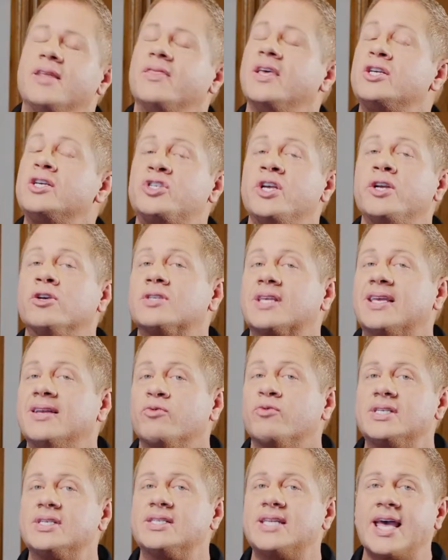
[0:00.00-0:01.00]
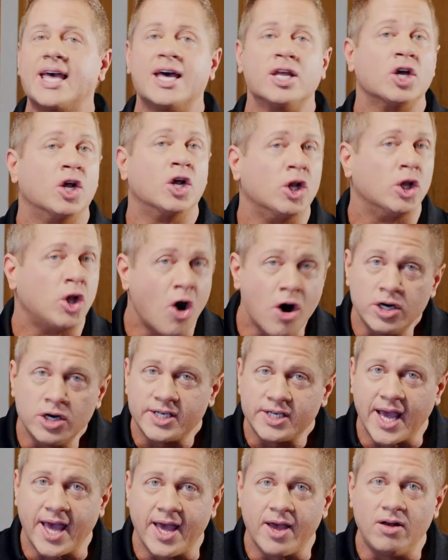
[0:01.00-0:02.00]
These shingles can withstand
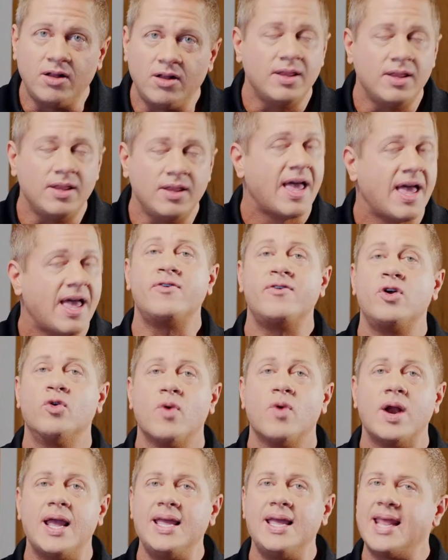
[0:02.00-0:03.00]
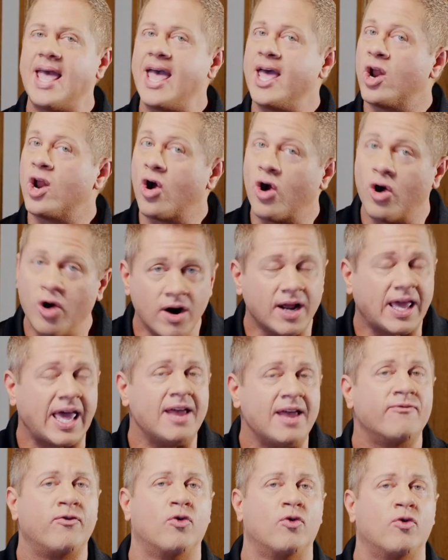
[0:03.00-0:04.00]
large hail, heavy rain, and
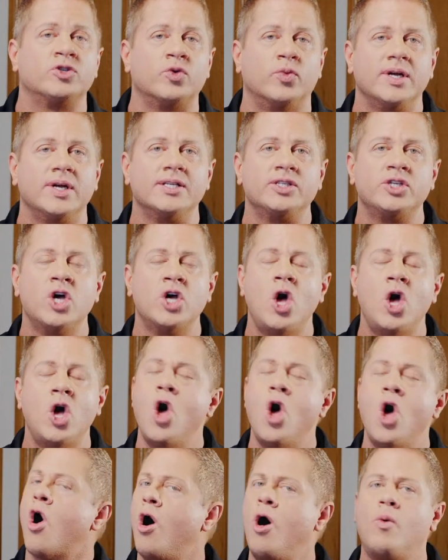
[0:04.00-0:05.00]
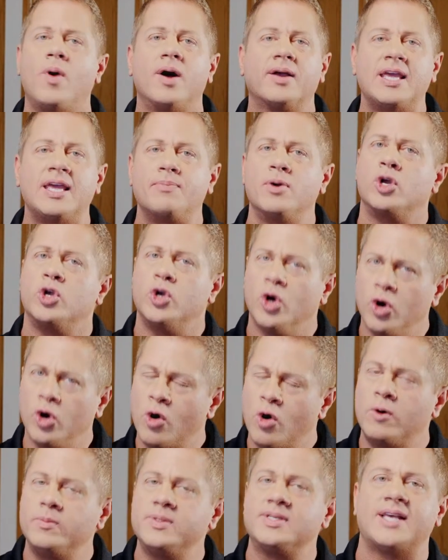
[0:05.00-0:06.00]
hurricane force winds, all while keeping your
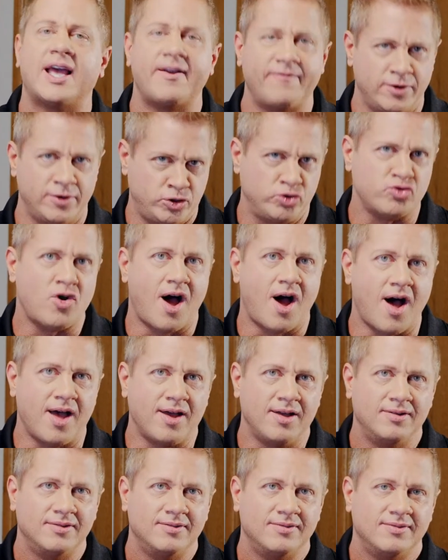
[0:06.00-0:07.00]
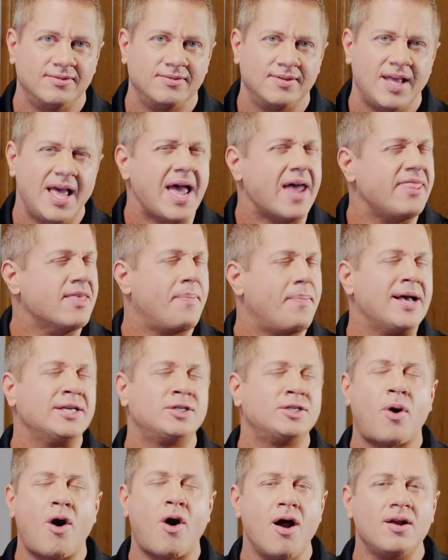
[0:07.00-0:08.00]
home safe and dry. And the
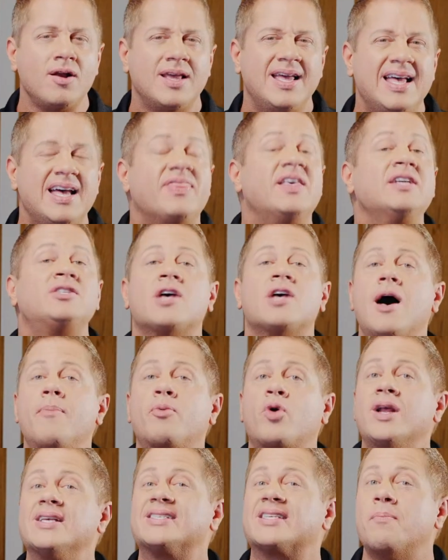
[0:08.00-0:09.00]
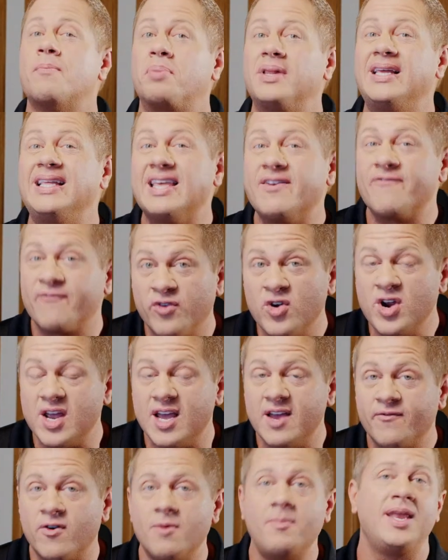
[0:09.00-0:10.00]
best part, this upgrade is completely
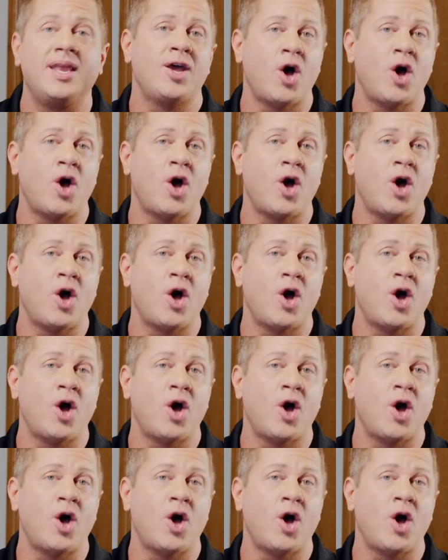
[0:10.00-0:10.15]
free for many